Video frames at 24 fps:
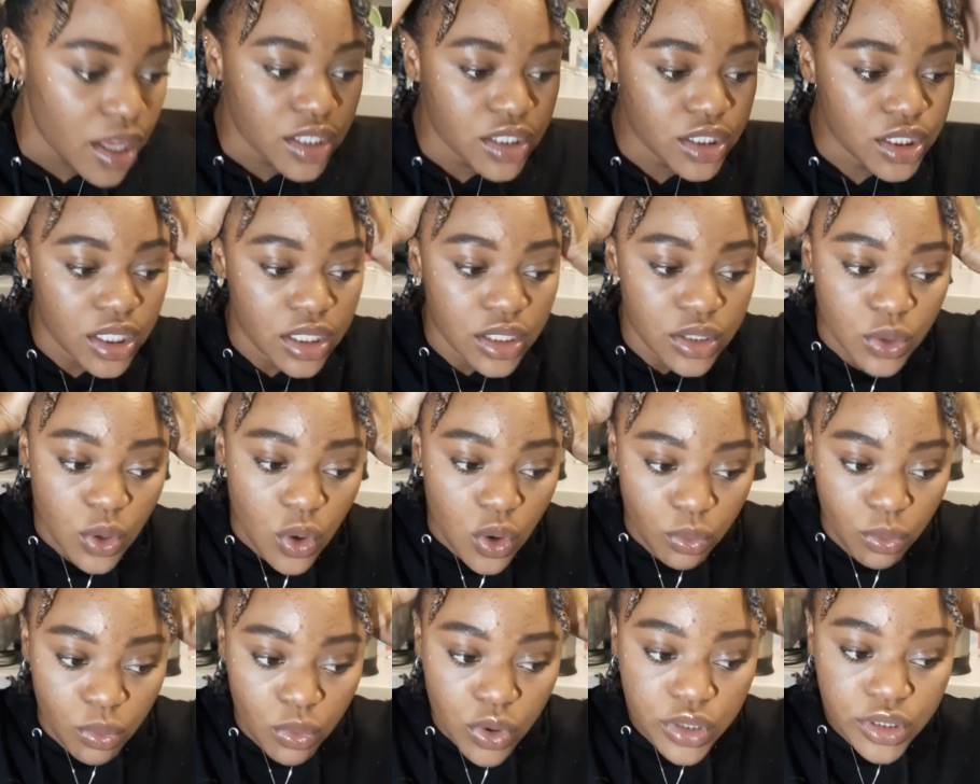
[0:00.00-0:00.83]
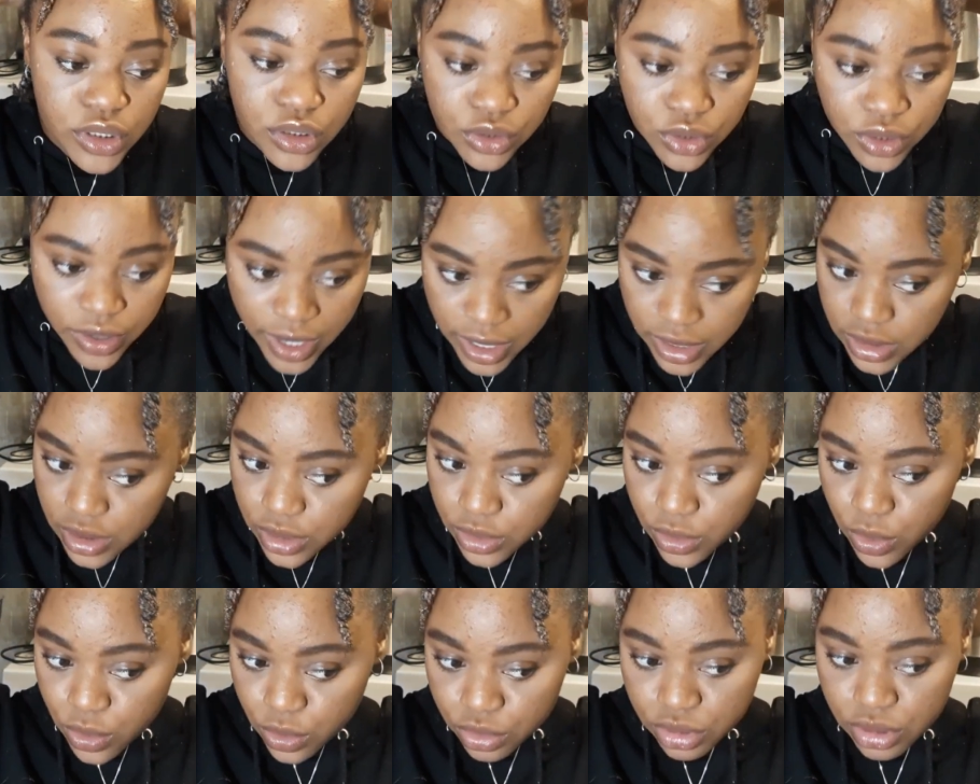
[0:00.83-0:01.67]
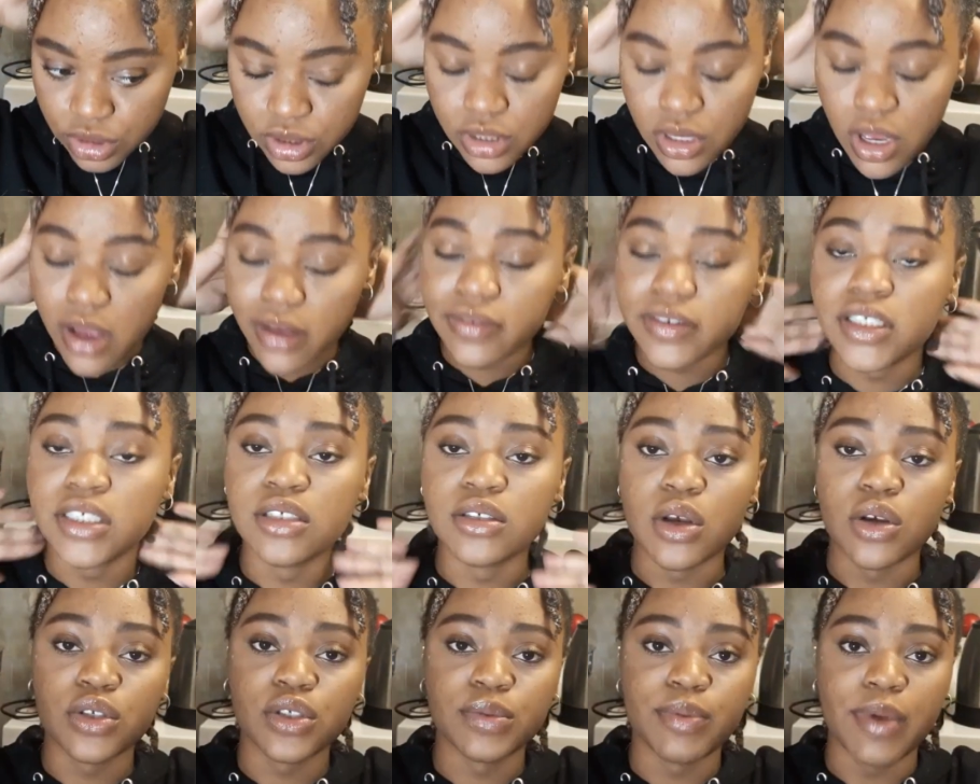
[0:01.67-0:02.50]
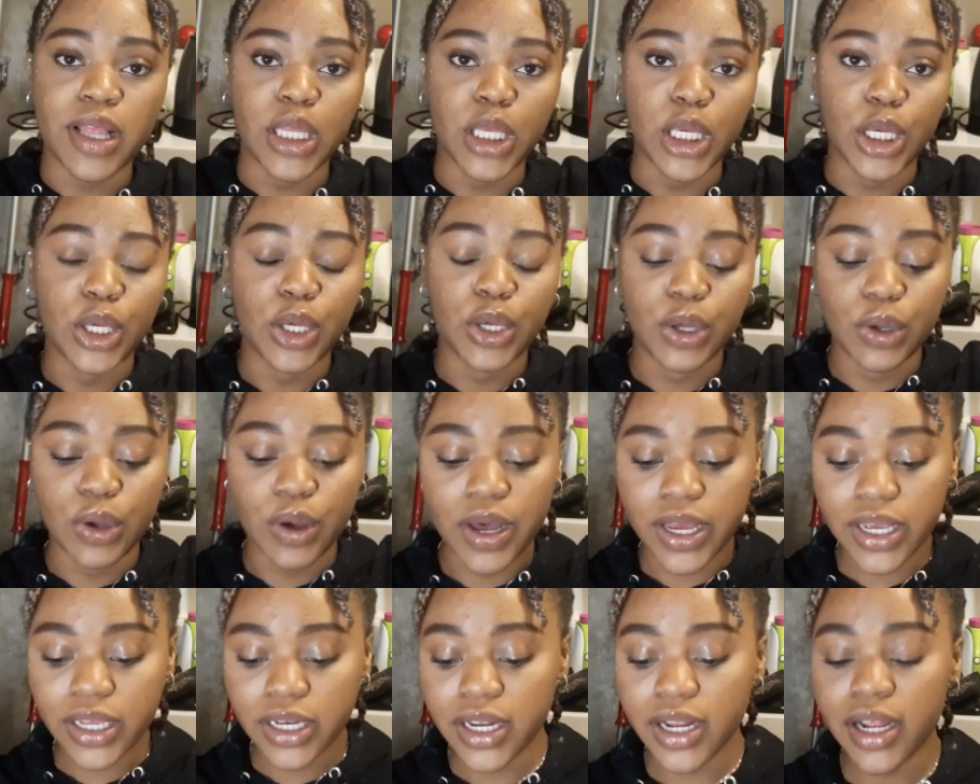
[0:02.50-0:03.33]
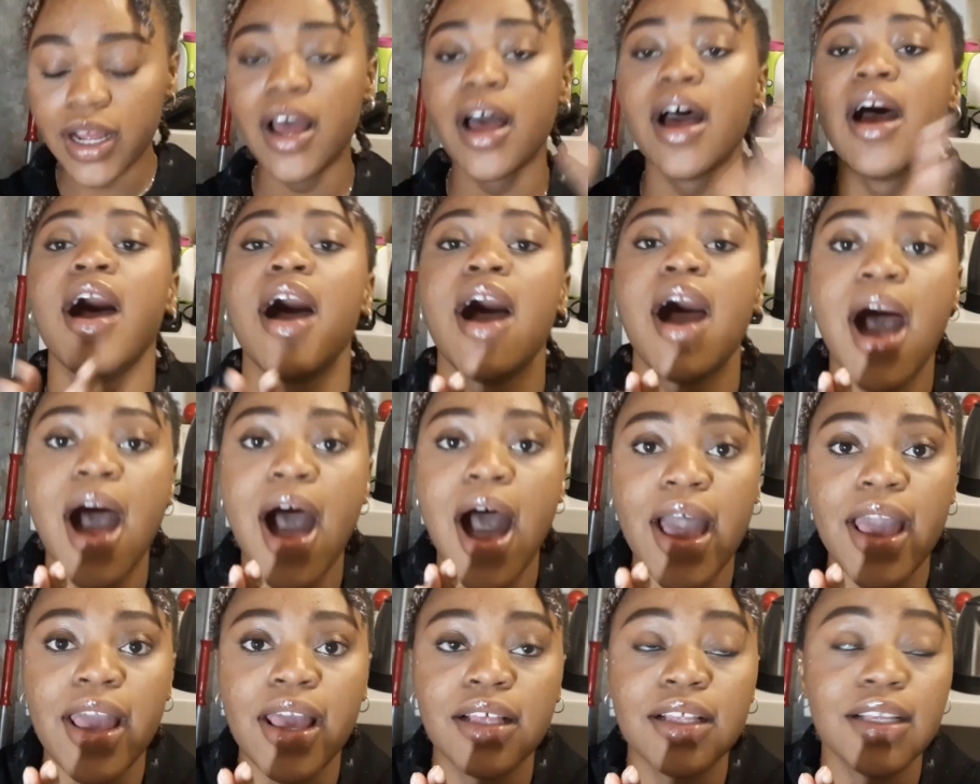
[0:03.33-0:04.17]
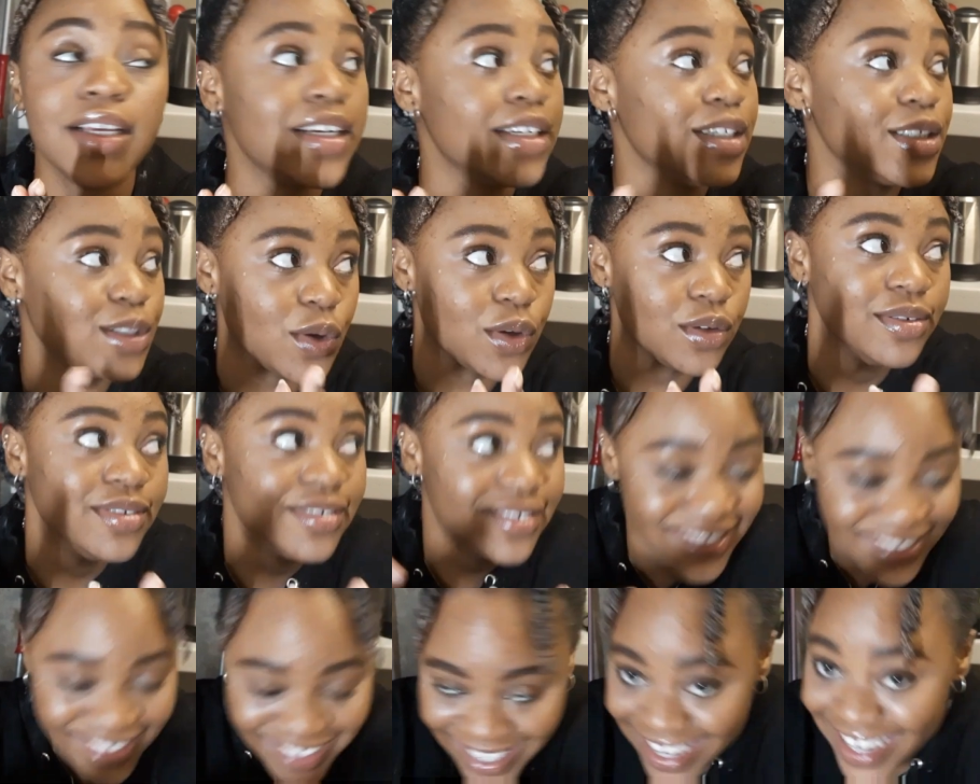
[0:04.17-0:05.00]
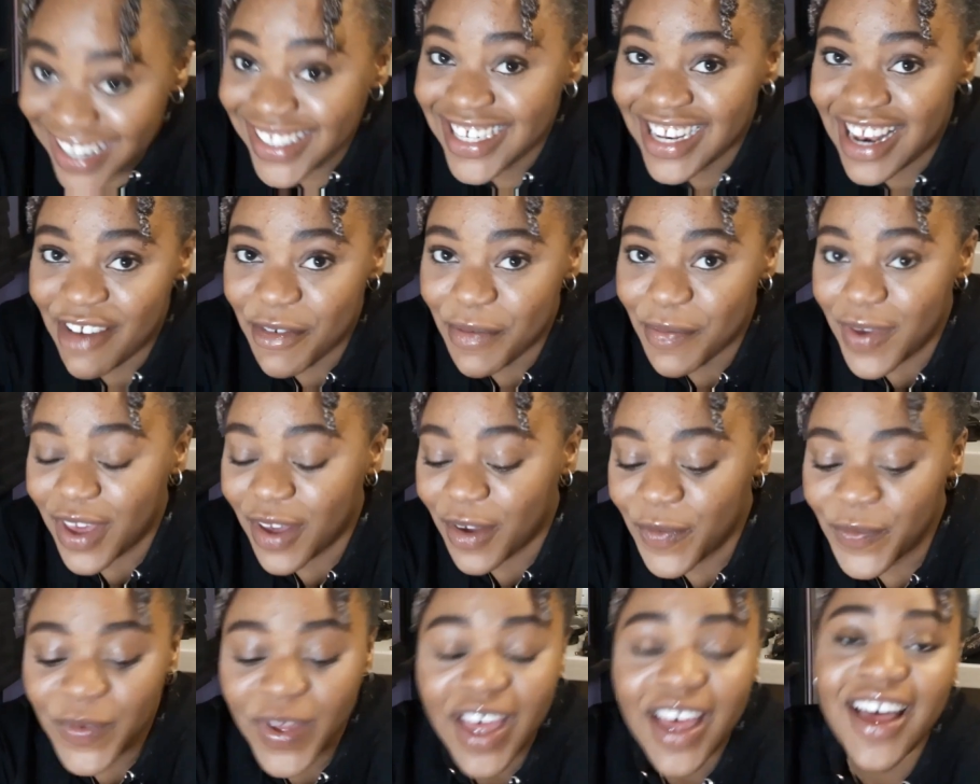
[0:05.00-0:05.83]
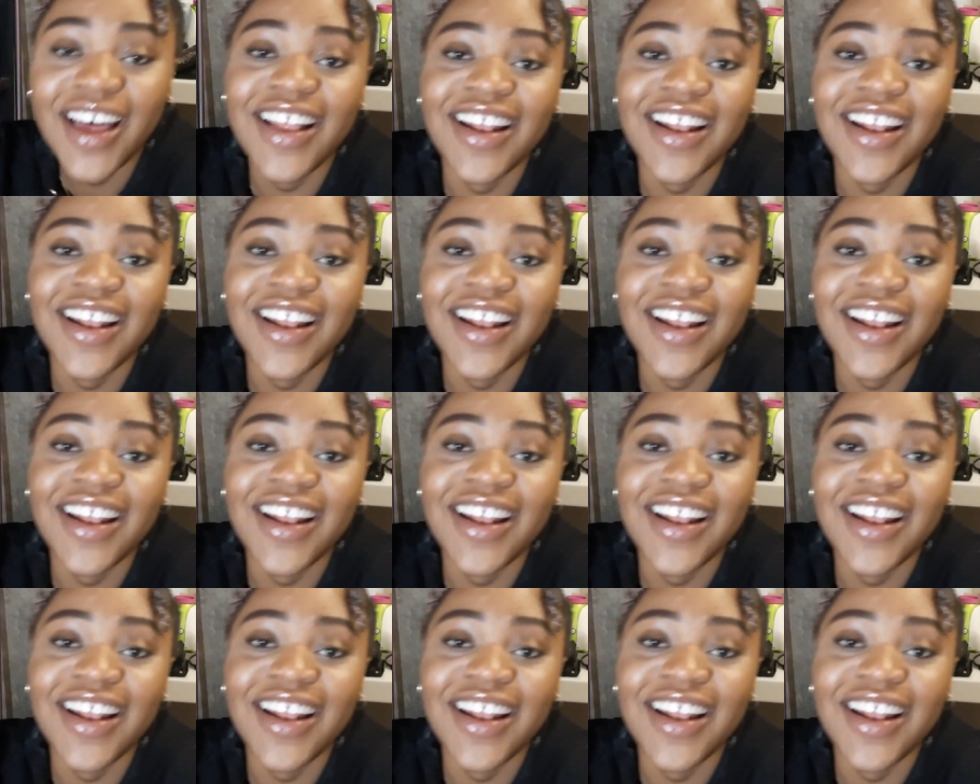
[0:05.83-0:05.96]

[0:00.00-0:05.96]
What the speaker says: she is all moisturized. She's all soft. She's all smelling good. It is Olympian.